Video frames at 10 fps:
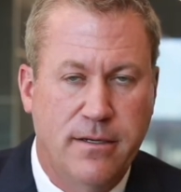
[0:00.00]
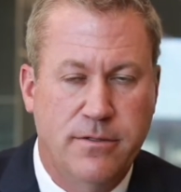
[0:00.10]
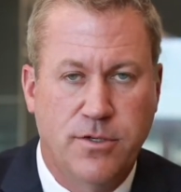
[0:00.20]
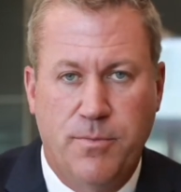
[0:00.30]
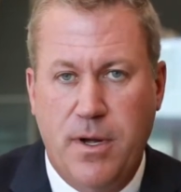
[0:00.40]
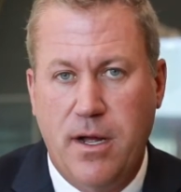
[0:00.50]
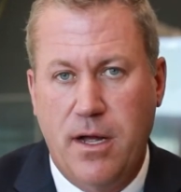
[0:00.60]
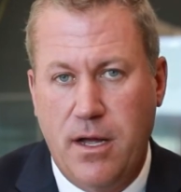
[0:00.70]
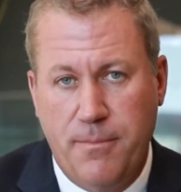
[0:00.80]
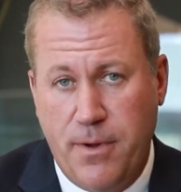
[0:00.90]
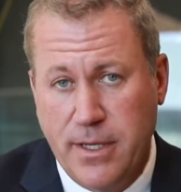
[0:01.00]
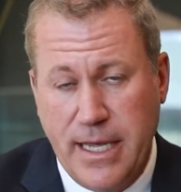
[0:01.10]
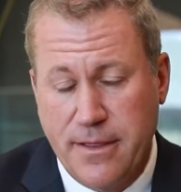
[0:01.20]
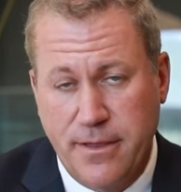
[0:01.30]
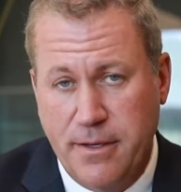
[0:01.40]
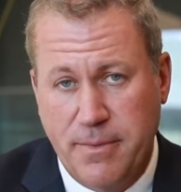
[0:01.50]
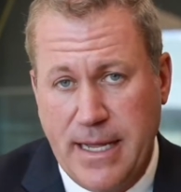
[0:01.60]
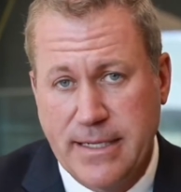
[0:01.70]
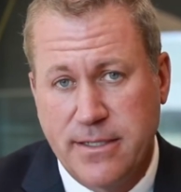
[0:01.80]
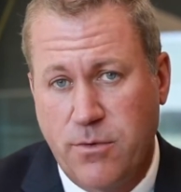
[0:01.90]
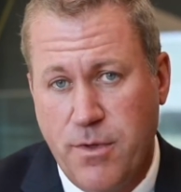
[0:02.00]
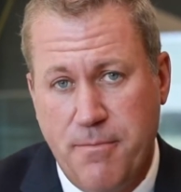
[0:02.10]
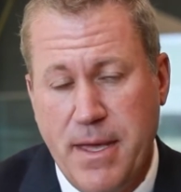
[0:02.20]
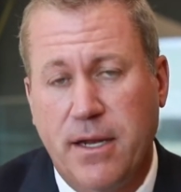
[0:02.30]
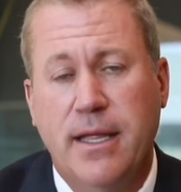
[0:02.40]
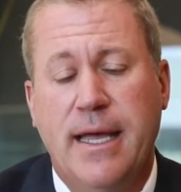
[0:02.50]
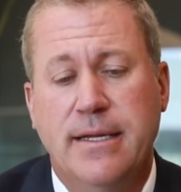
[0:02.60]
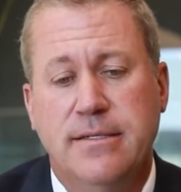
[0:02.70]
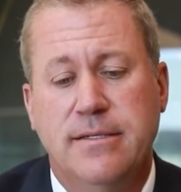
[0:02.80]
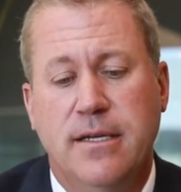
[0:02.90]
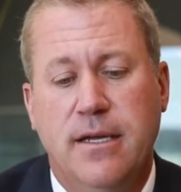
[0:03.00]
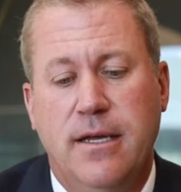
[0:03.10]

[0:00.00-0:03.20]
so polyethylene plastic with metal heads,